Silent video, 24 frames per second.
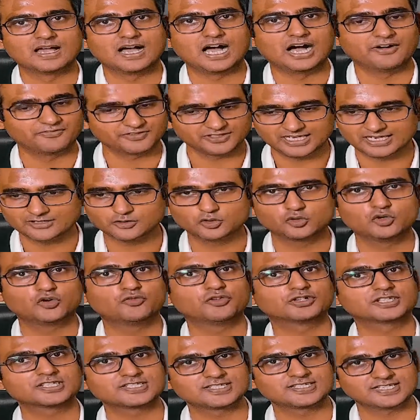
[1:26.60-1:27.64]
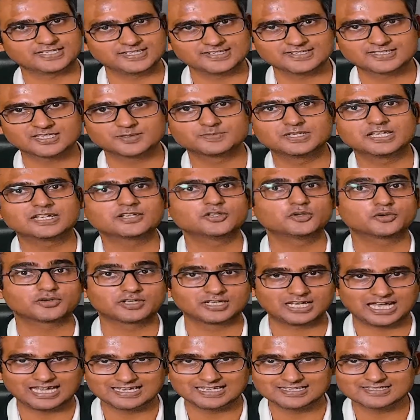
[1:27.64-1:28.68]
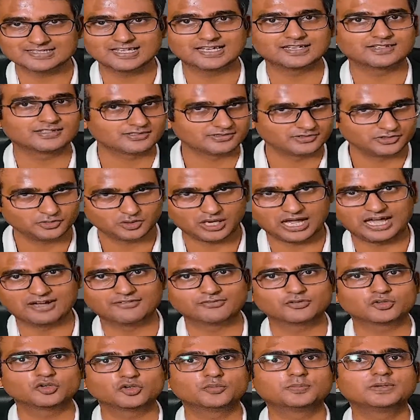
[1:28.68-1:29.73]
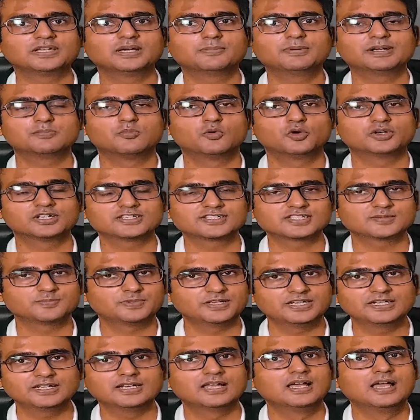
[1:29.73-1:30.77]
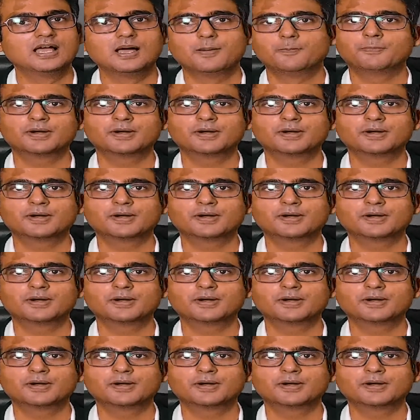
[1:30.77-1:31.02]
After that, you go for the second subject, you realize that you have to be a bit more disciplined,